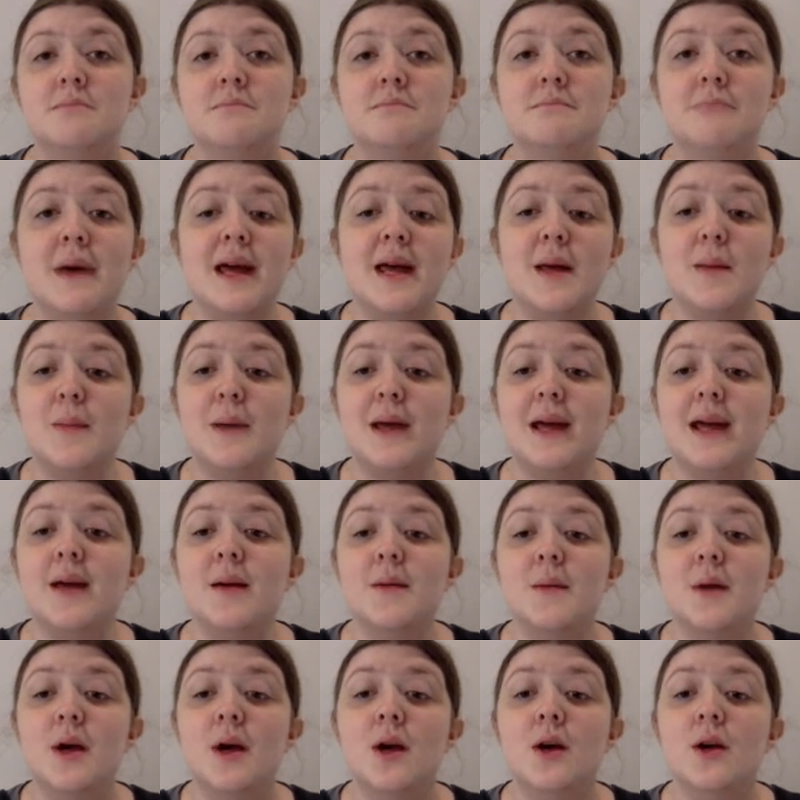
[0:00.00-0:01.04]

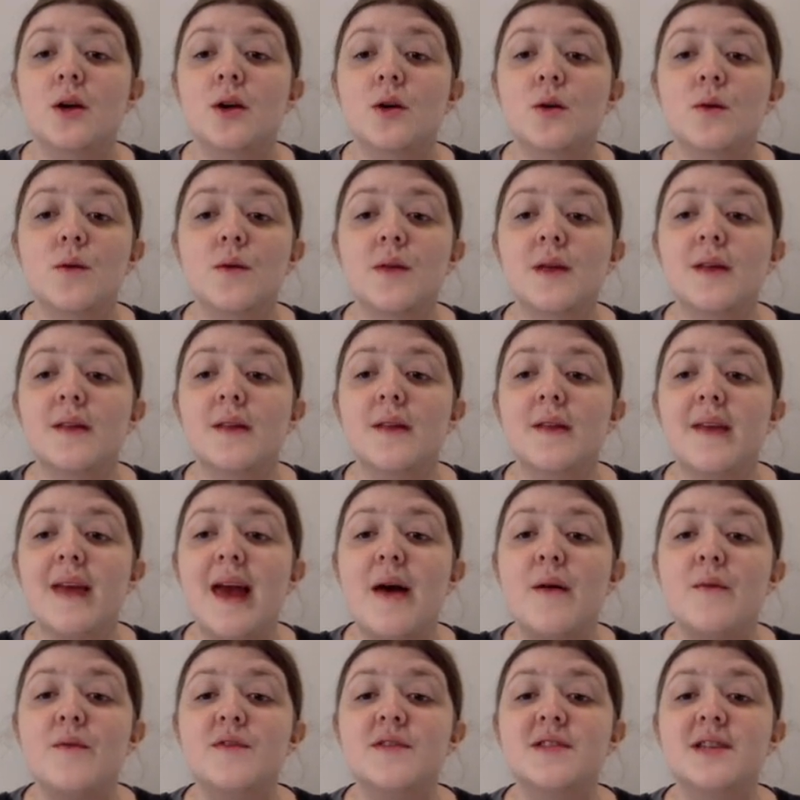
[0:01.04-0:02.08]
Maybe you think that
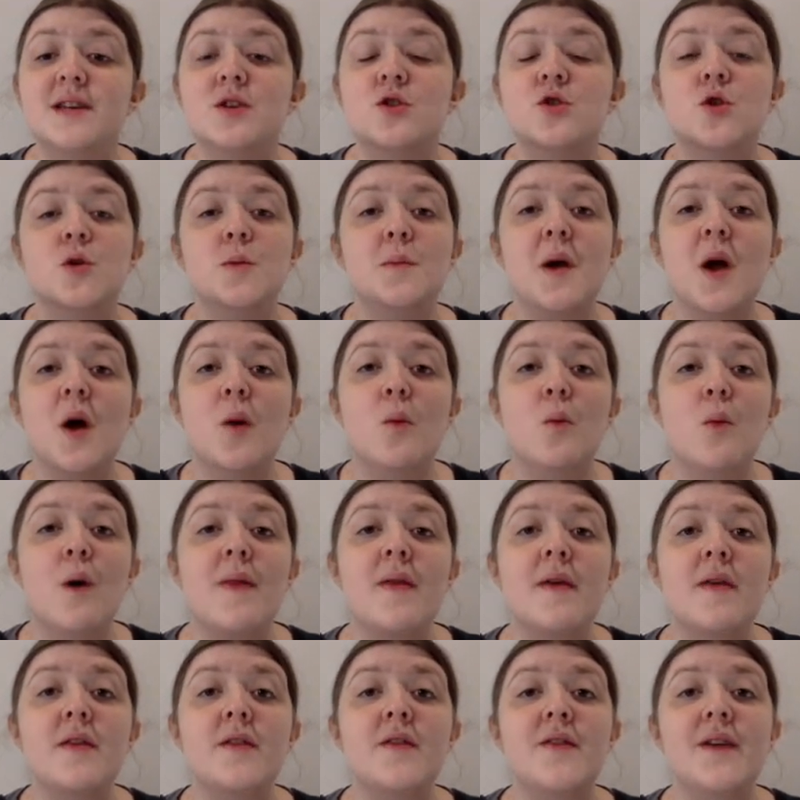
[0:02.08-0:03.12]
the emphasis should be on
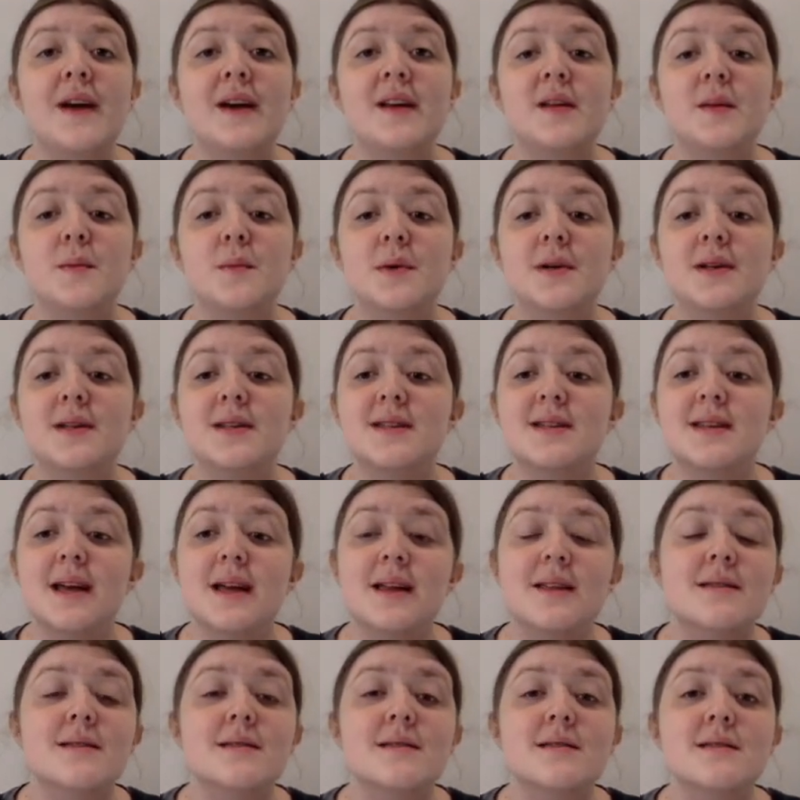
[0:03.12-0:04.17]
whether the victim
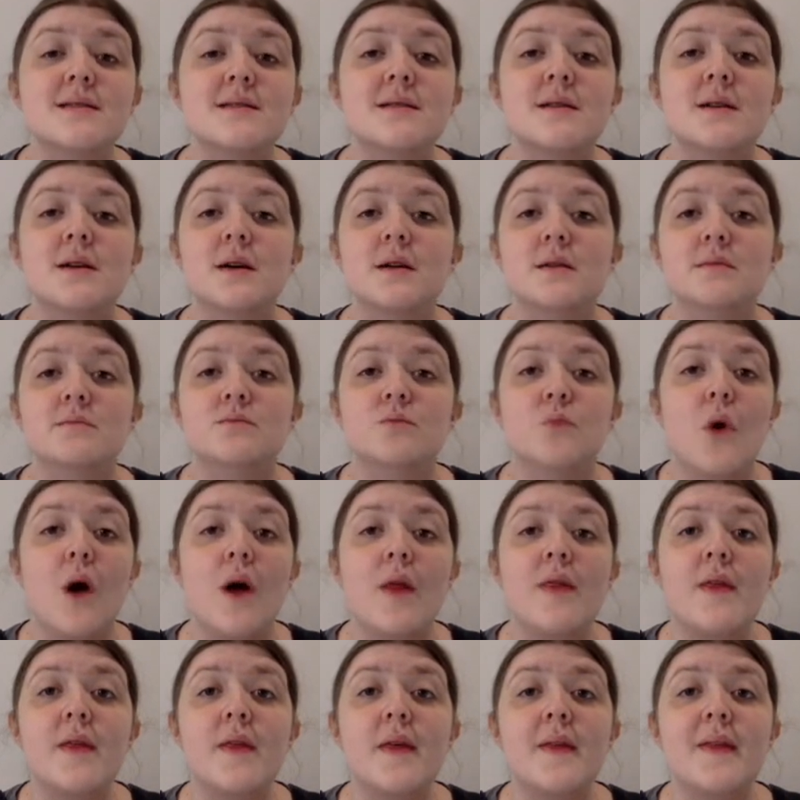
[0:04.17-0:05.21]
consents,
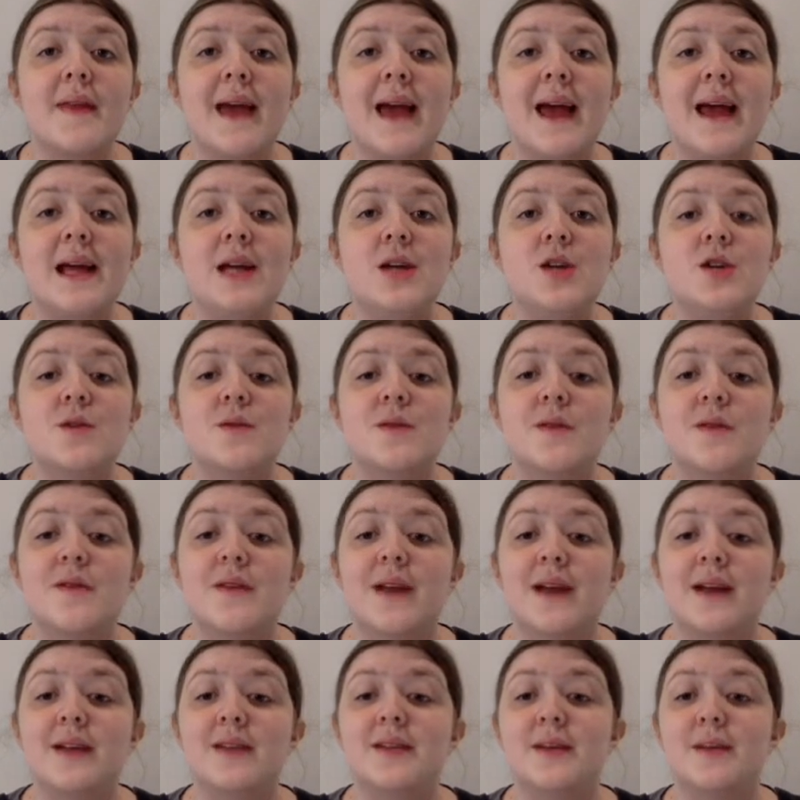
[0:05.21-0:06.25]
rather than the age of the
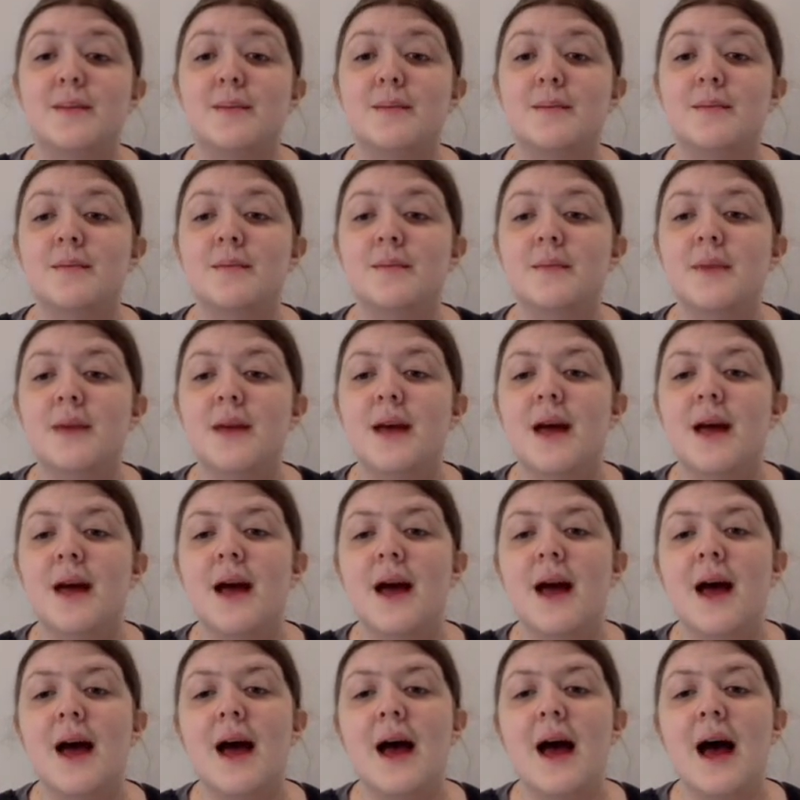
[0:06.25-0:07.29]
victim.
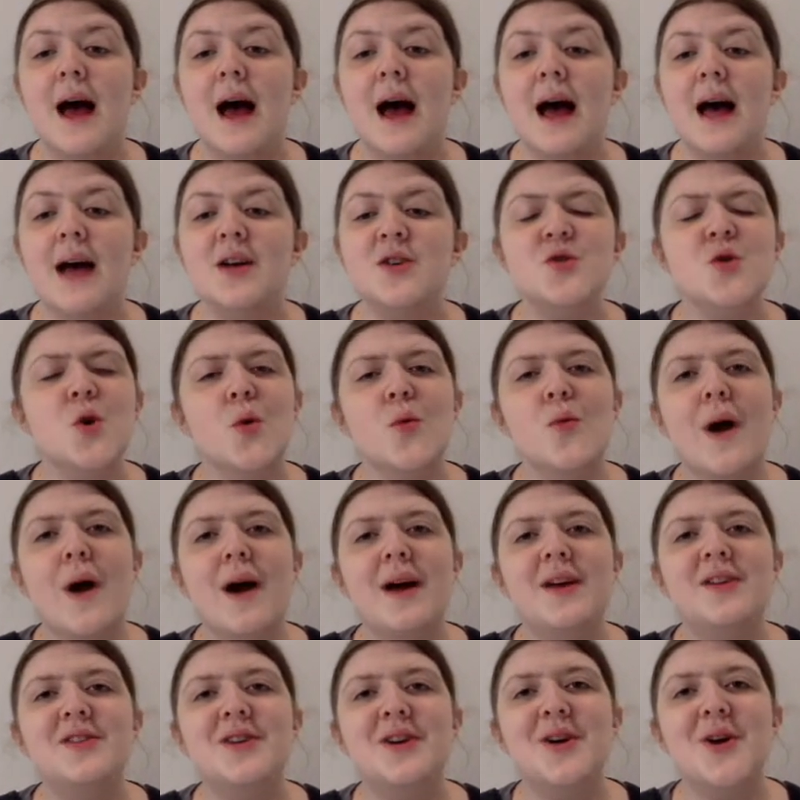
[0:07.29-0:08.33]
As you're
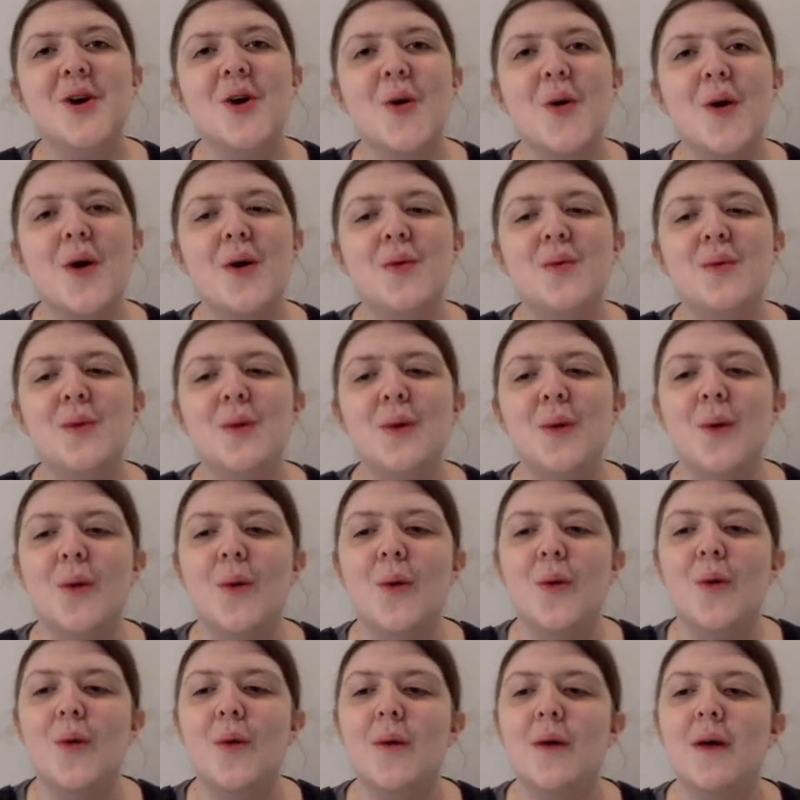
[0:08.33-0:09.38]
writing your own
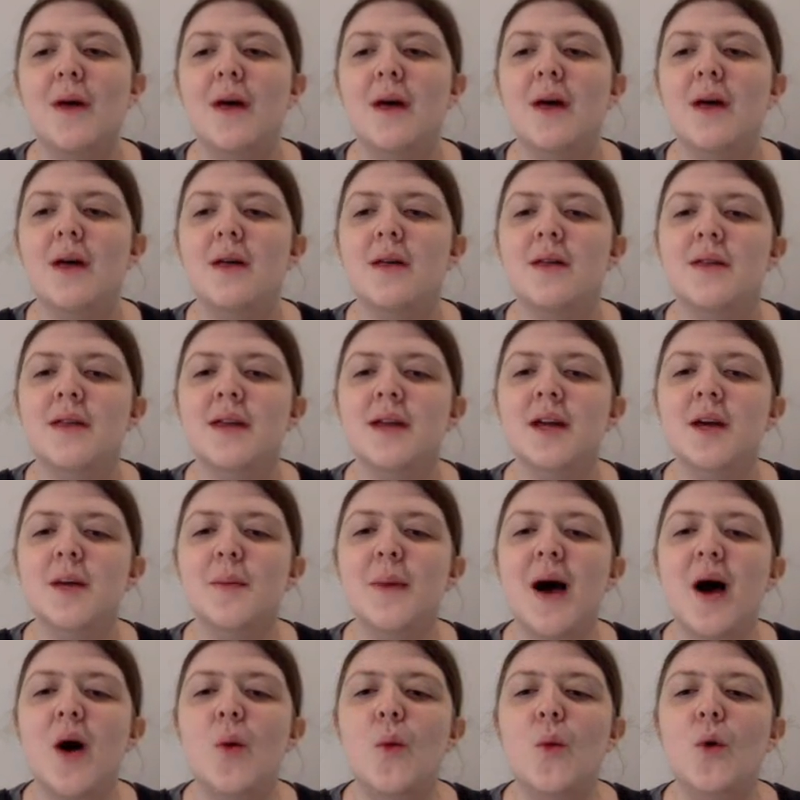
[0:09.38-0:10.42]
law, think
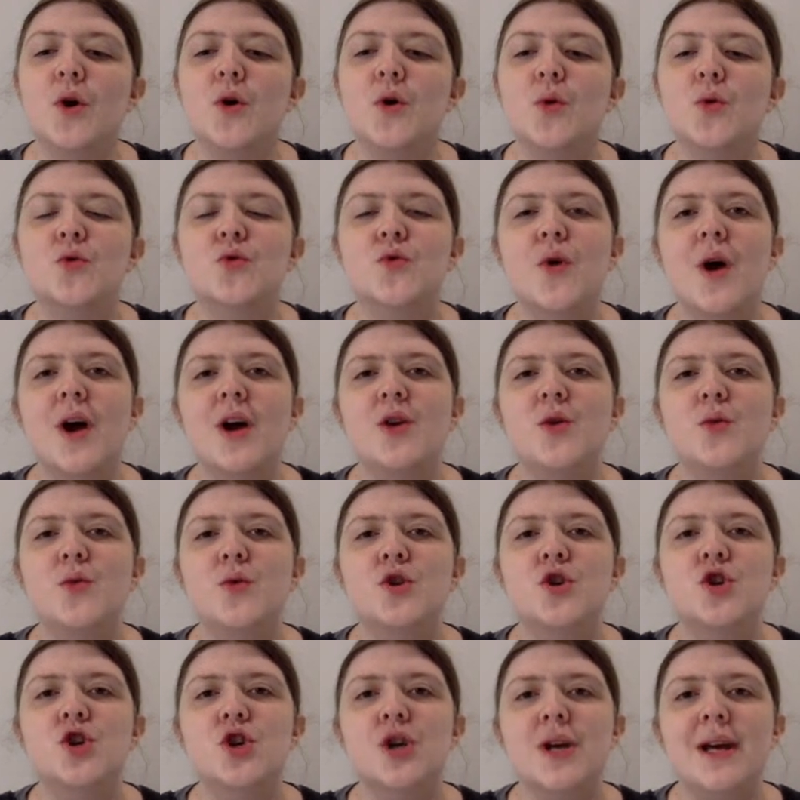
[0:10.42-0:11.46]
about what you're trying
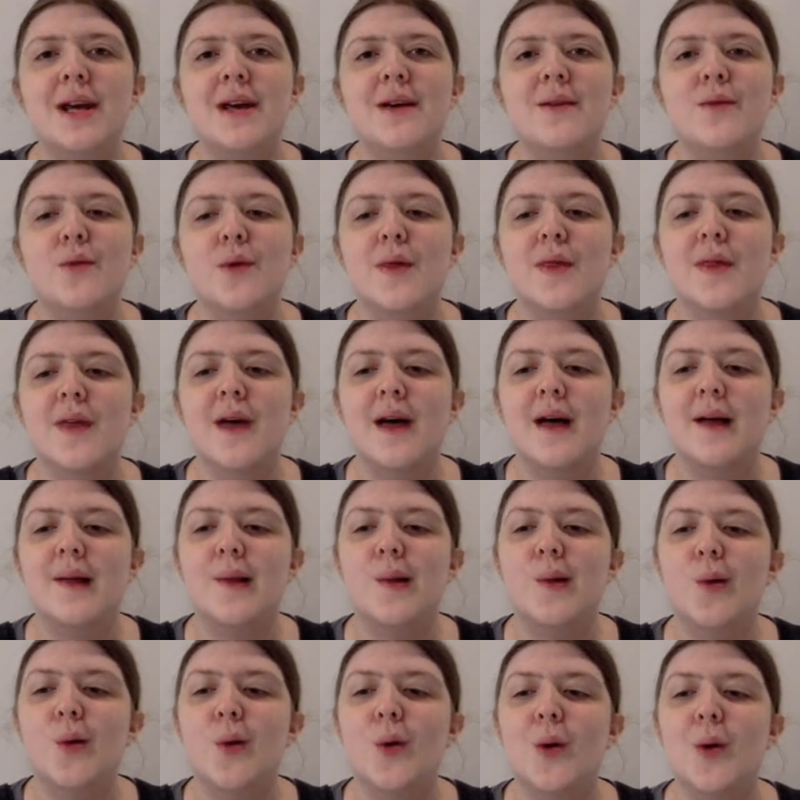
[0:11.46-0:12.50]
to achieve with that
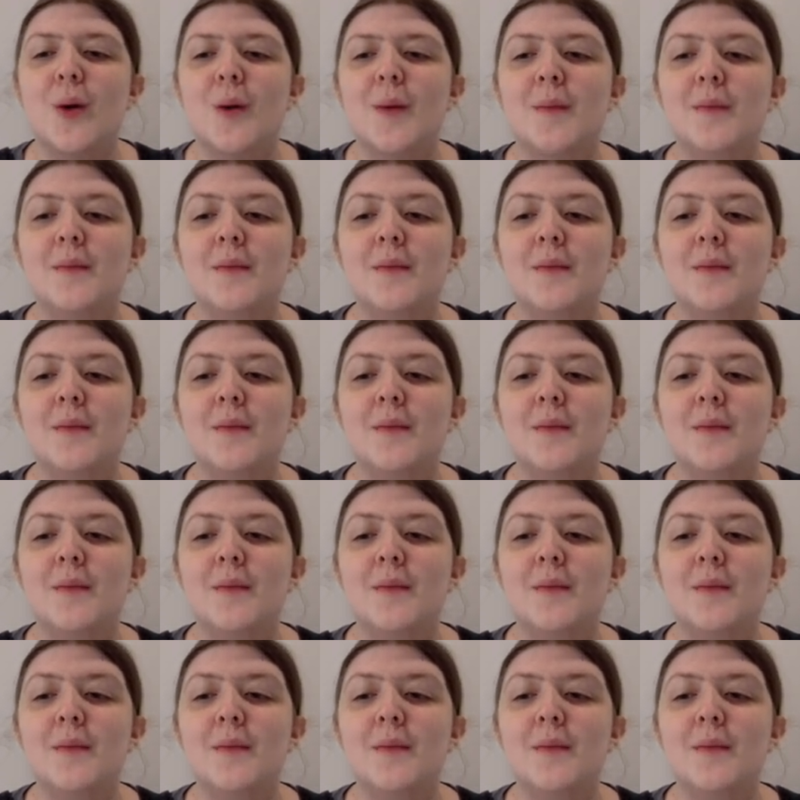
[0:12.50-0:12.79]
law.